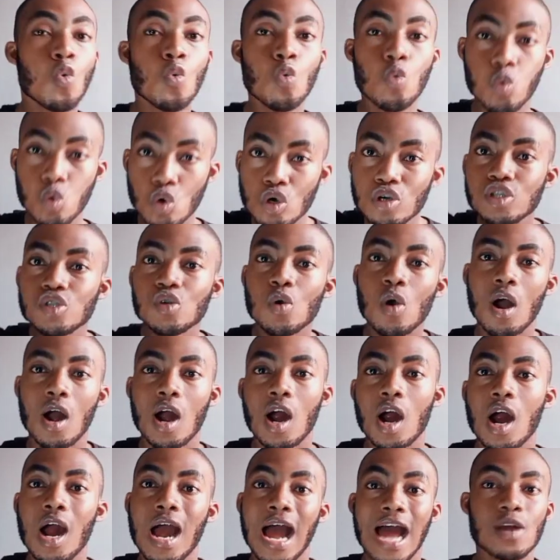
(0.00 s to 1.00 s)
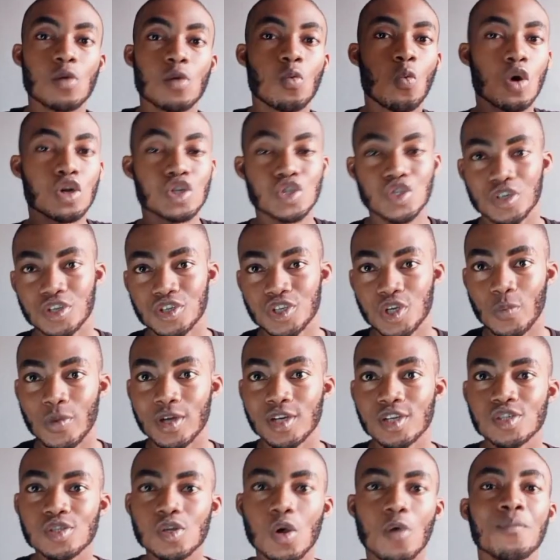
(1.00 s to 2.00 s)
who you are and what you're
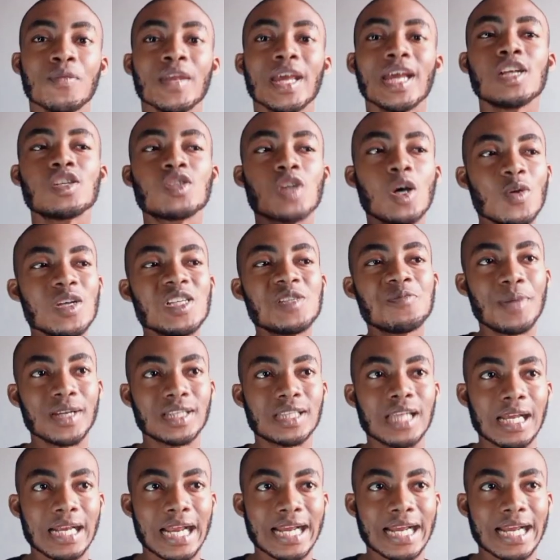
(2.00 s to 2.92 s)
doing. So it is always better.